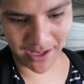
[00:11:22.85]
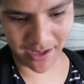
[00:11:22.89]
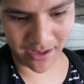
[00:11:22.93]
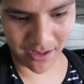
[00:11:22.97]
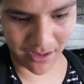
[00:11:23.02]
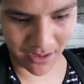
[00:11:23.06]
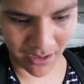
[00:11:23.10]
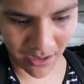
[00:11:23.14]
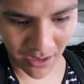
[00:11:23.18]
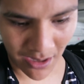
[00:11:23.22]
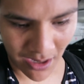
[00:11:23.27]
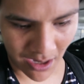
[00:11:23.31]

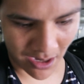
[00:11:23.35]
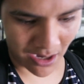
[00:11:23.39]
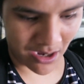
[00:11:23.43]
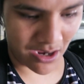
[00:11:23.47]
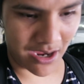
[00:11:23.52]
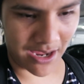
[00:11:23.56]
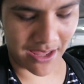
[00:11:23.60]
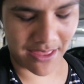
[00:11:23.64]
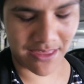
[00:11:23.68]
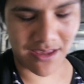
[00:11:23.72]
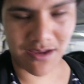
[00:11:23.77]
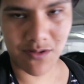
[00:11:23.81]
here.
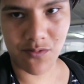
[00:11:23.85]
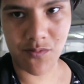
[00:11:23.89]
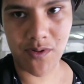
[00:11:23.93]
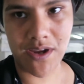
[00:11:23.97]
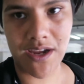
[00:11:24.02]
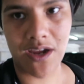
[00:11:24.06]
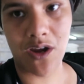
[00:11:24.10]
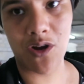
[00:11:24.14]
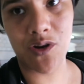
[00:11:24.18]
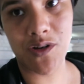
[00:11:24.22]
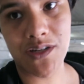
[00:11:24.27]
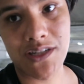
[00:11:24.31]
I think
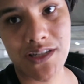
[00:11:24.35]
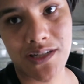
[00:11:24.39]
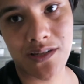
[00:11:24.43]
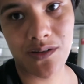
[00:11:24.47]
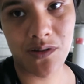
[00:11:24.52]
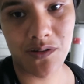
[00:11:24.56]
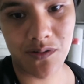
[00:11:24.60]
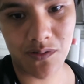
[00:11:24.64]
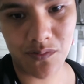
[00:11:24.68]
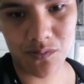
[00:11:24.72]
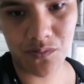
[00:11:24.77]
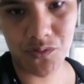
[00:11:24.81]
we're going
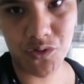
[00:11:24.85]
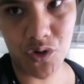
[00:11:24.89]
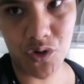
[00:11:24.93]
to